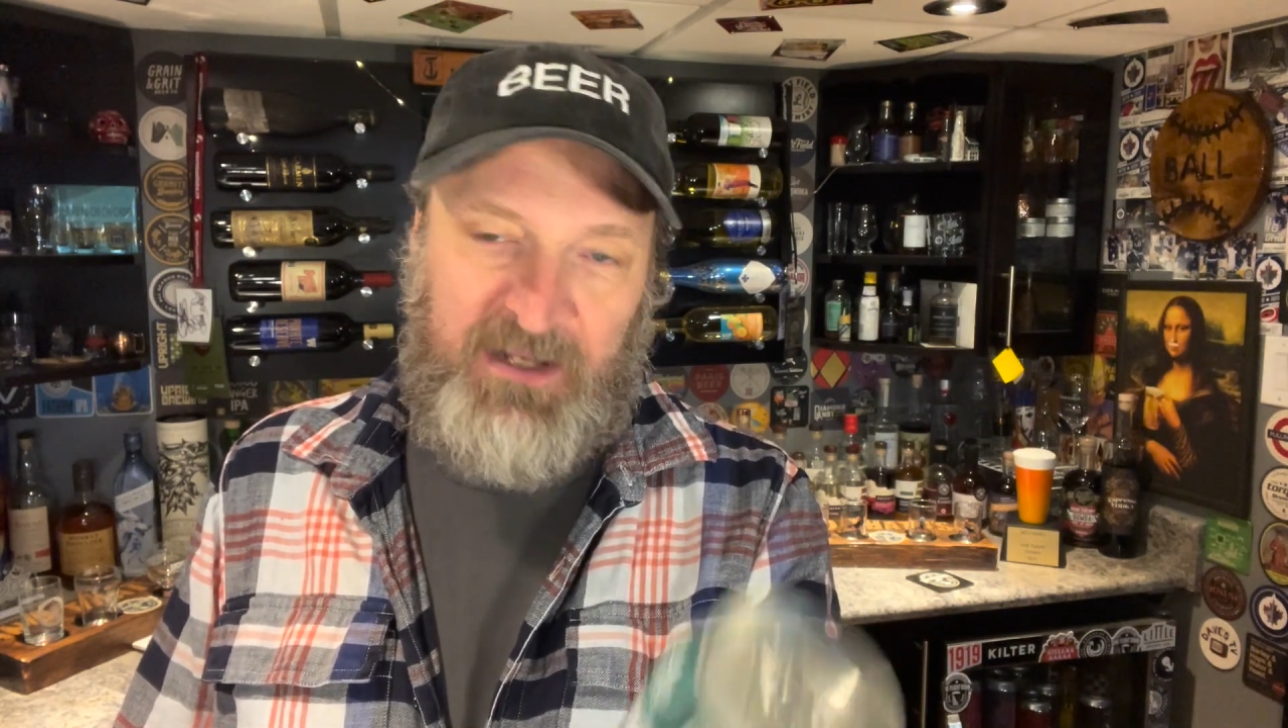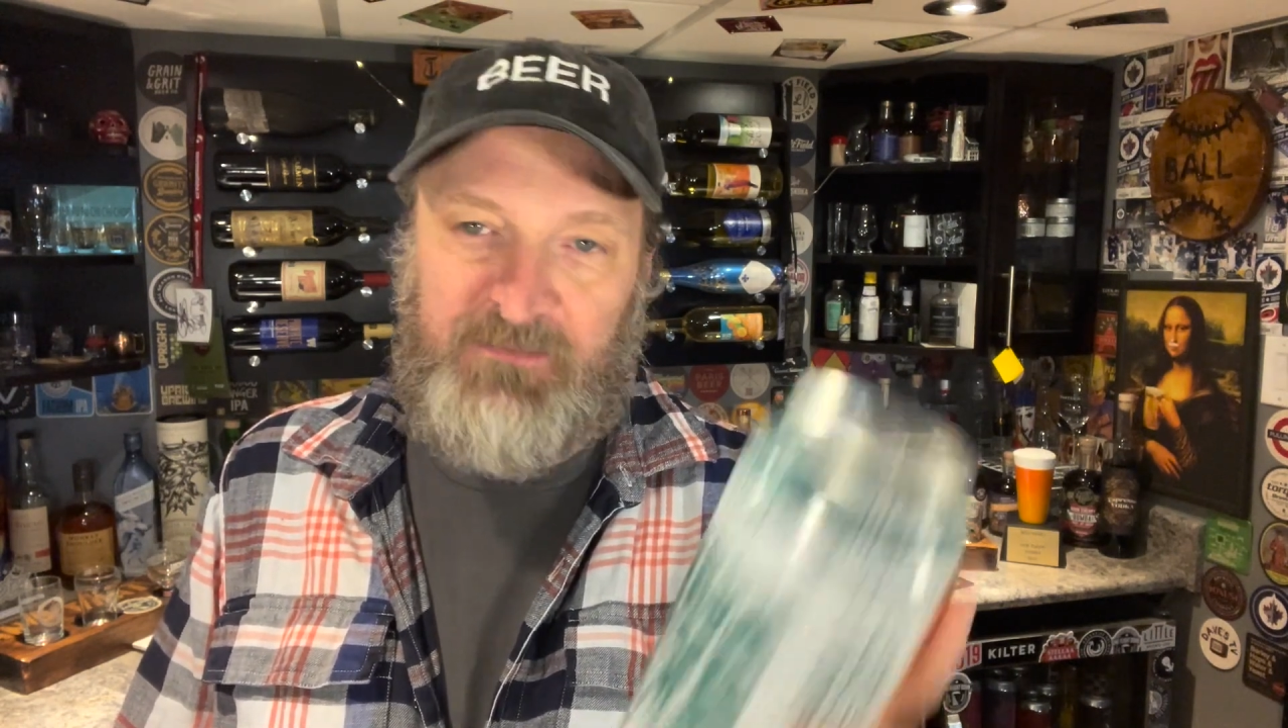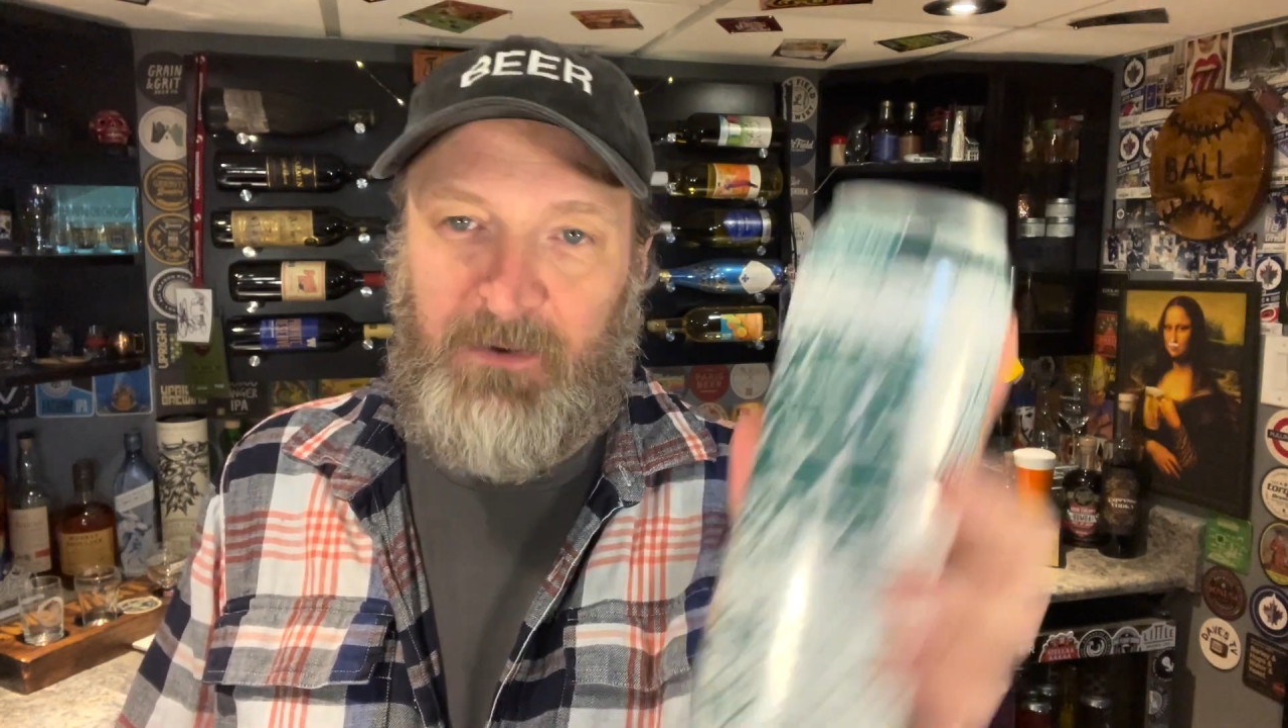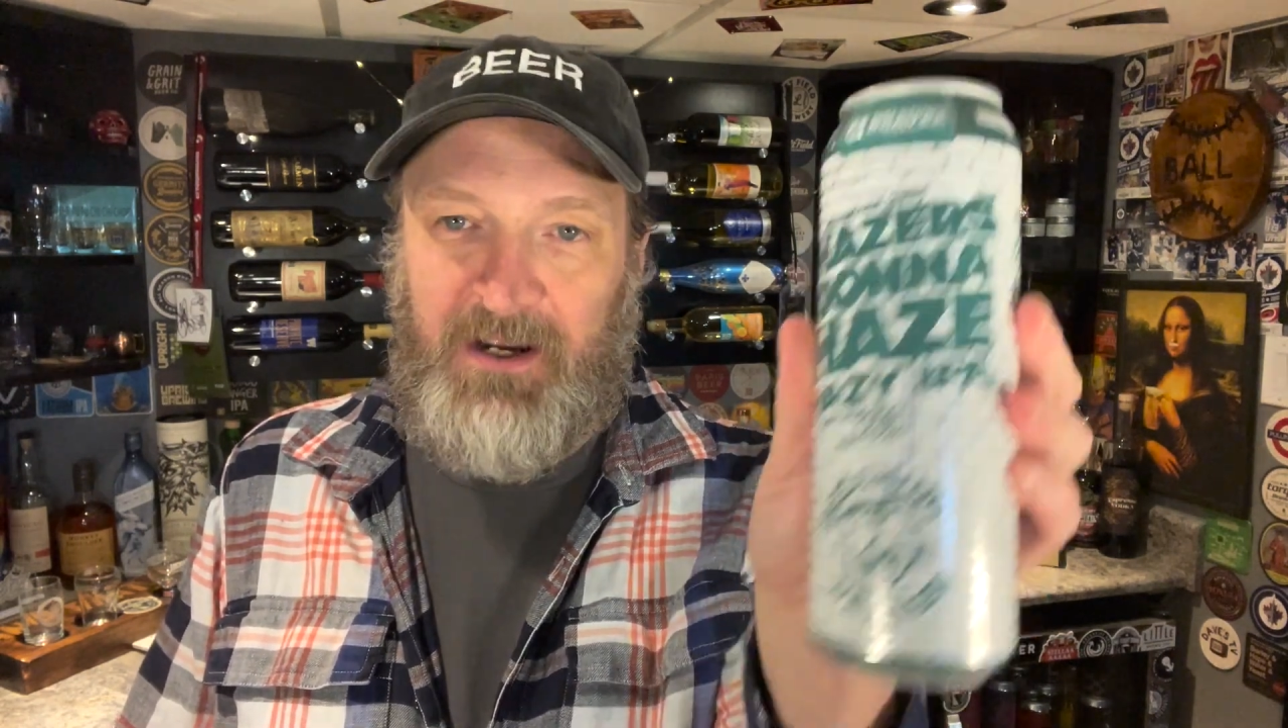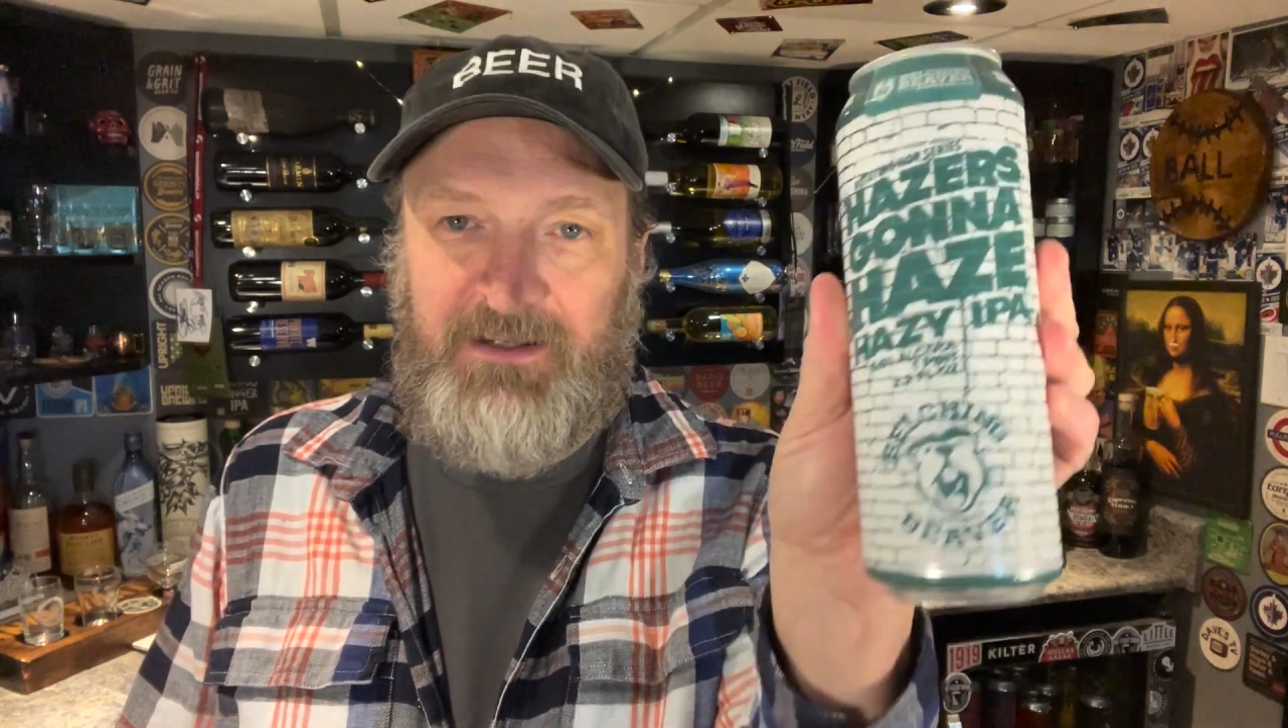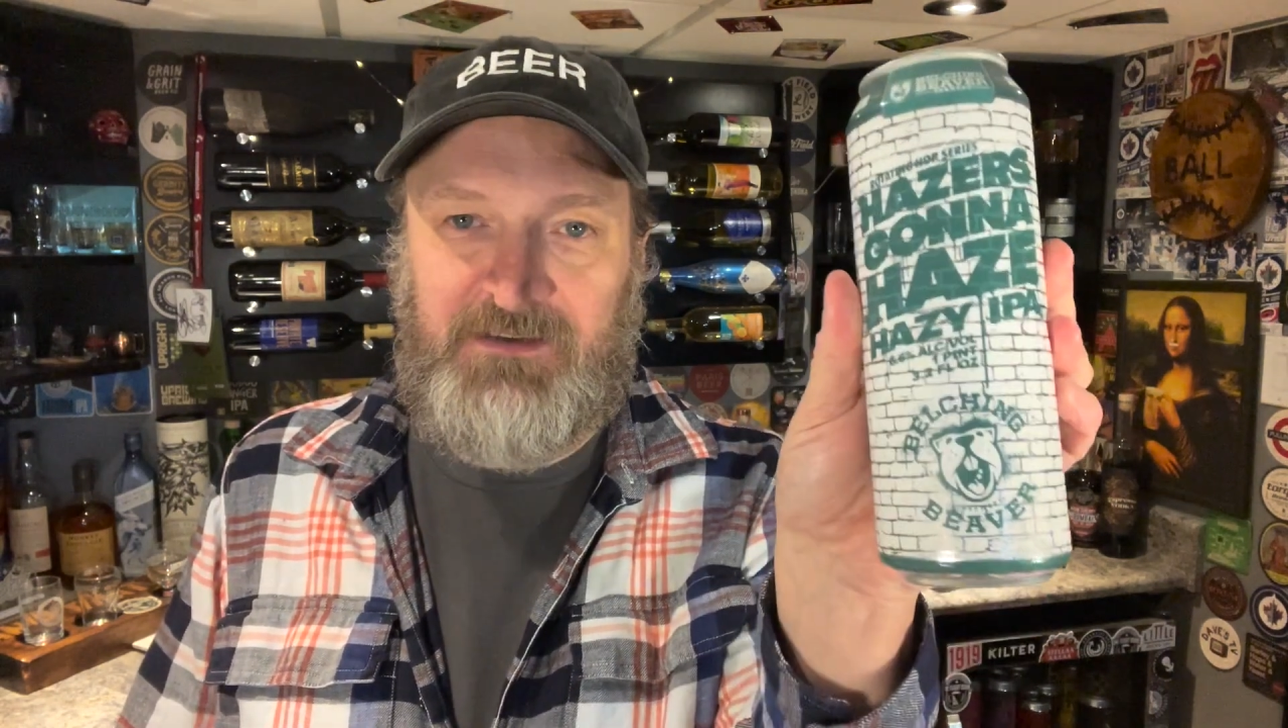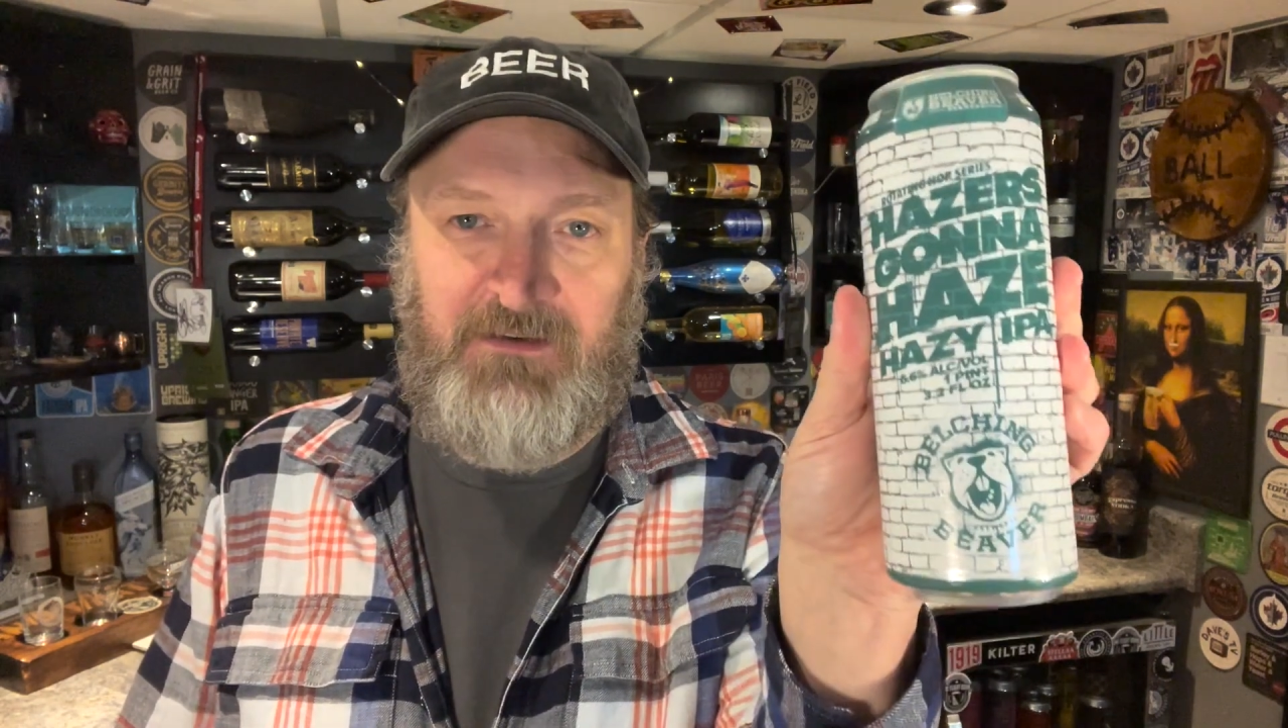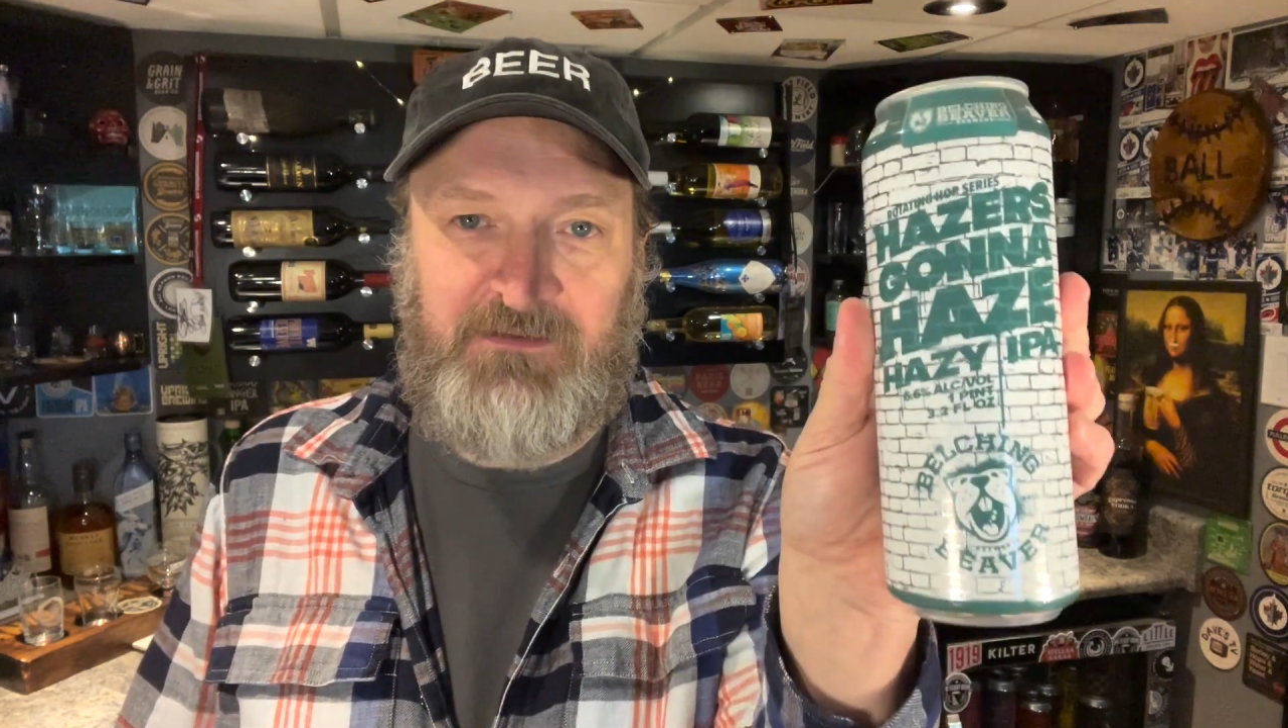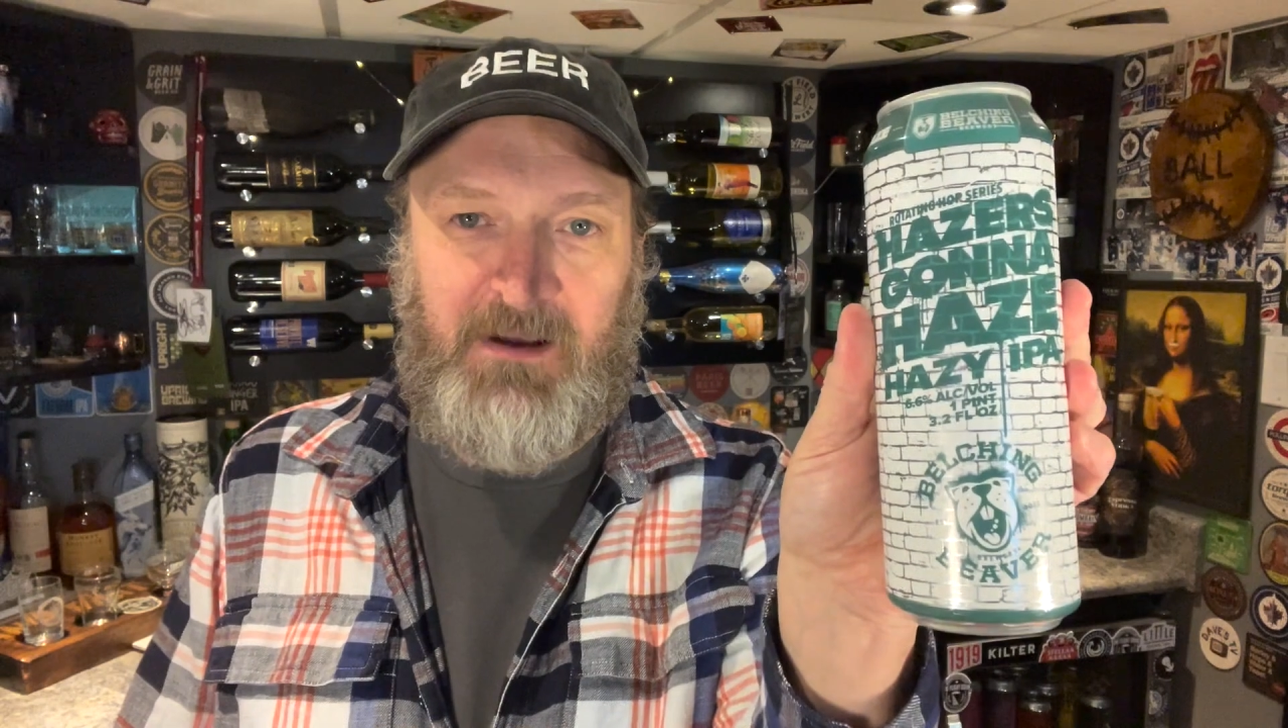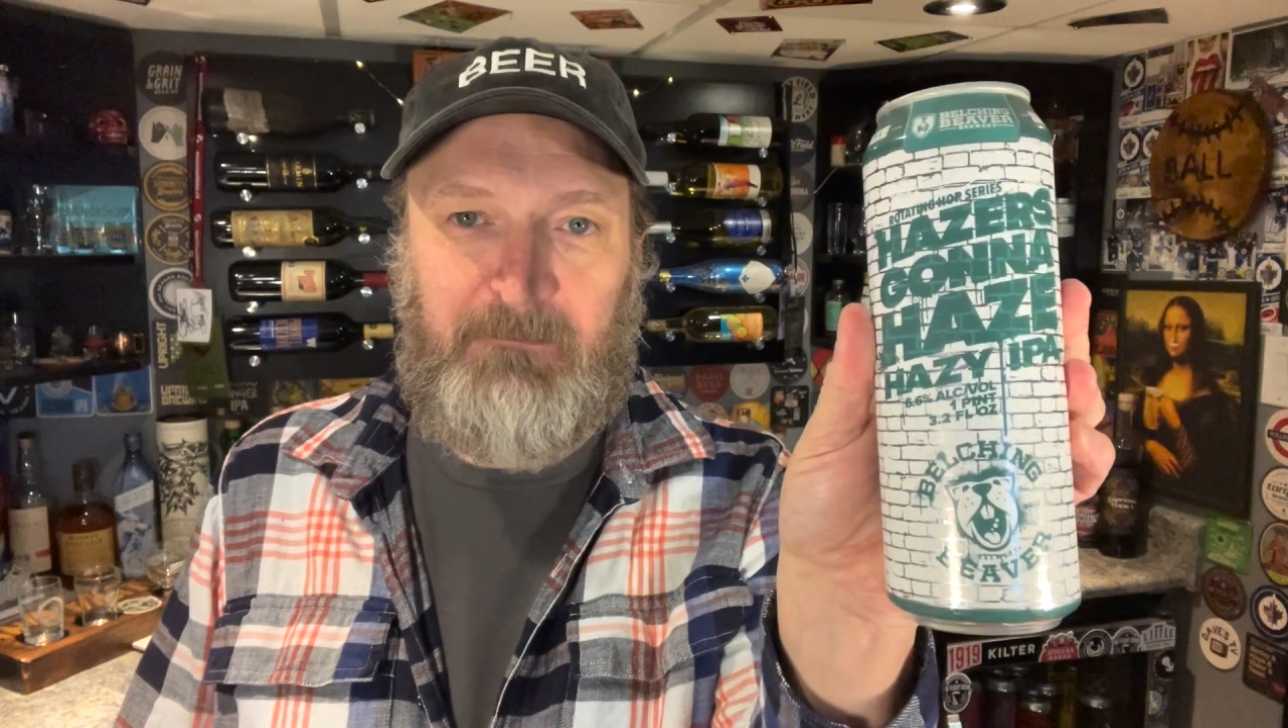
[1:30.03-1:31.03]
pint, so
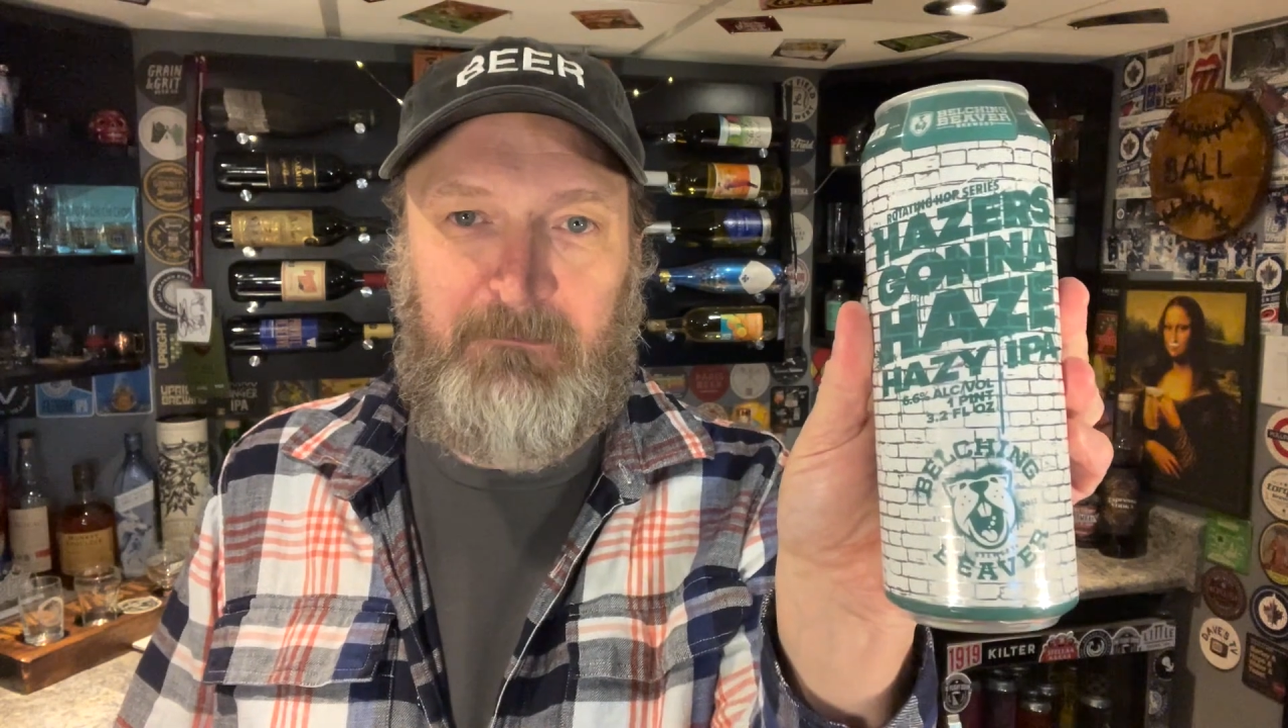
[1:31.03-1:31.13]
it's a